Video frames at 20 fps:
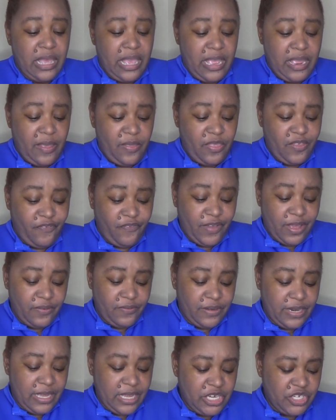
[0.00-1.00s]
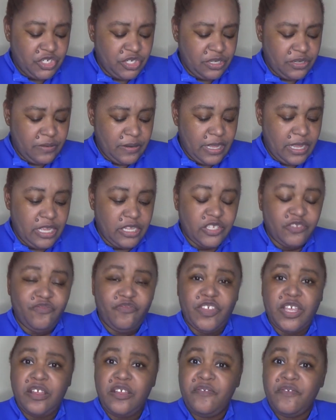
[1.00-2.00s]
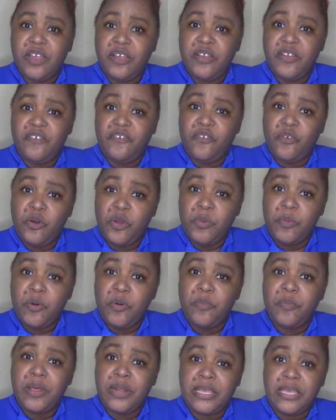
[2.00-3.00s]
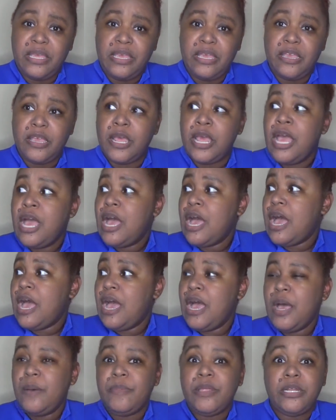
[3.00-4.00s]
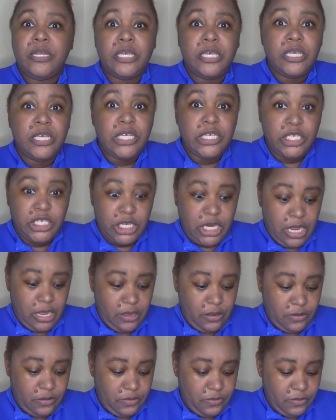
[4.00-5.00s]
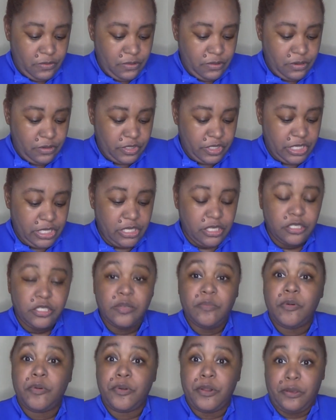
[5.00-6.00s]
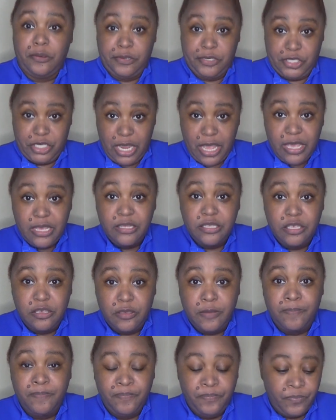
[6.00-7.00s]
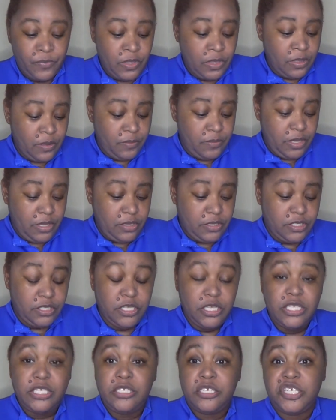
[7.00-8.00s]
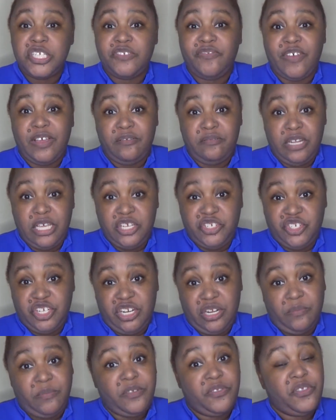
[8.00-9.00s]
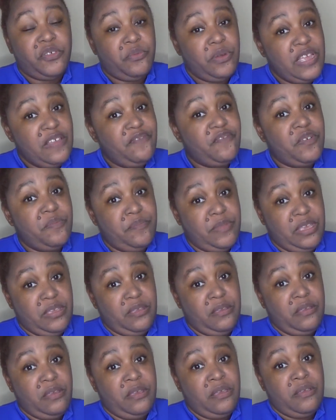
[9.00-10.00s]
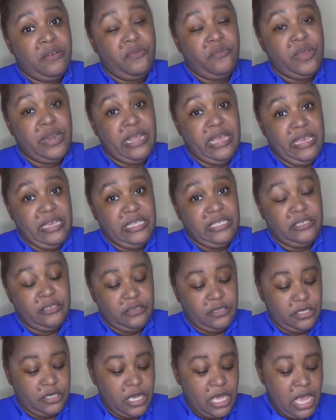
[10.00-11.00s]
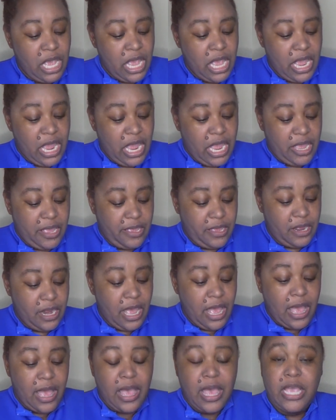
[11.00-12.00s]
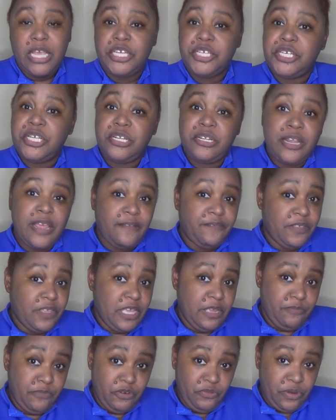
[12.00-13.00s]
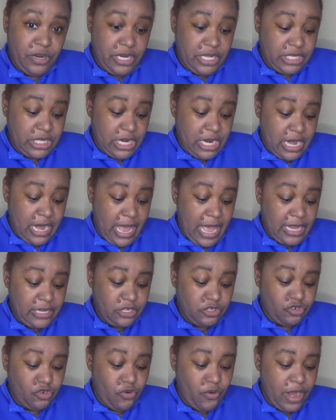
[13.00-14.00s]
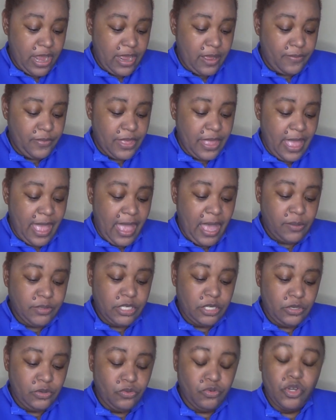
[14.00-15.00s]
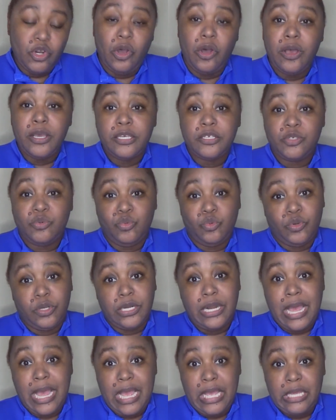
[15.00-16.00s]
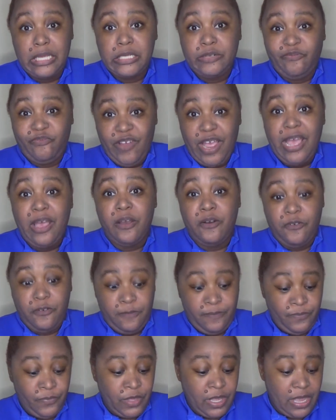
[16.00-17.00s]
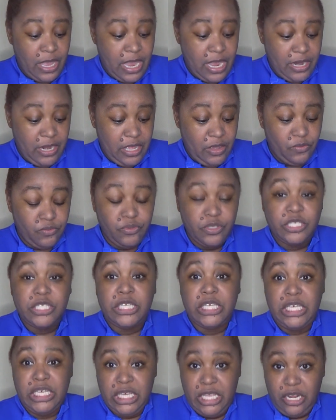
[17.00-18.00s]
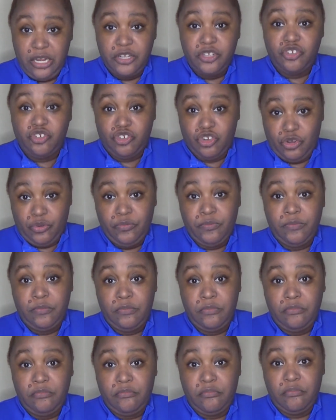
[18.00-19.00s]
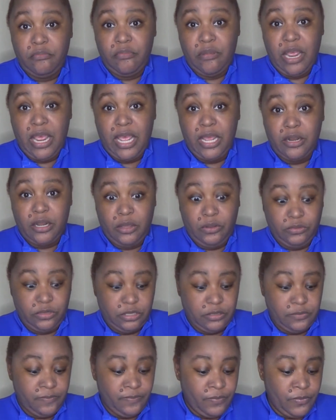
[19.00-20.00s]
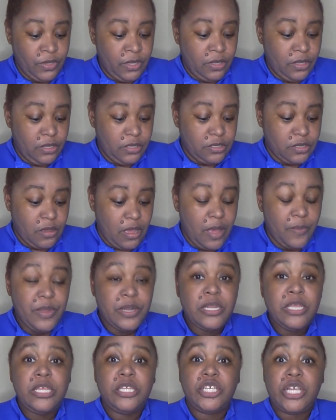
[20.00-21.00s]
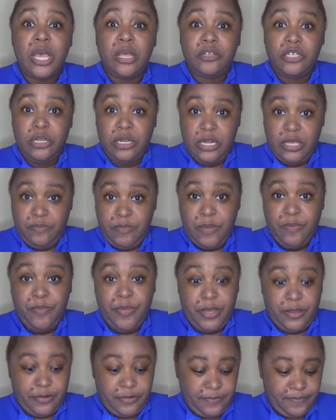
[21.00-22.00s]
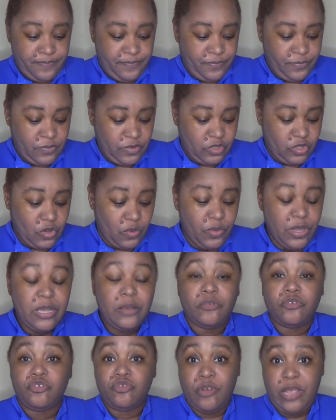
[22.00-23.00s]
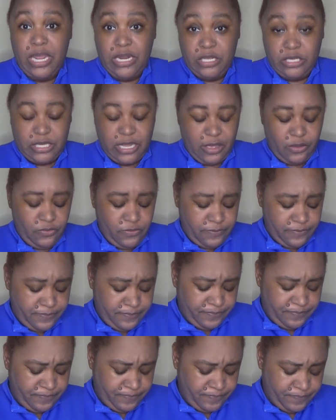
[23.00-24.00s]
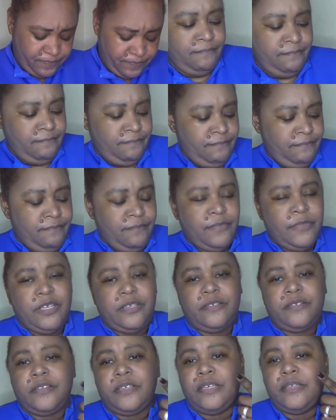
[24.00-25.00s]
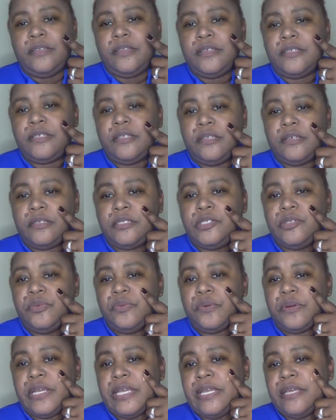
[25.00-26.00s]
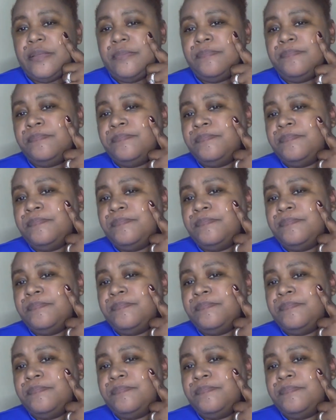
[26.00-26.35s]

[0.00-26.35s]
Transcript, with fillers: And the foundation is very, very affordable. But again, I'm gonna need y'all to get some more darker shades here because this is foundation number three for me with Essence. And I shouldn't have to keep doing this. And then I just grabbed the absolute darkest one I found and it was in the stove at Ulta. So I'm gonna need y'all to lip it better. So we're gonna try this out. Let's see, this look too red.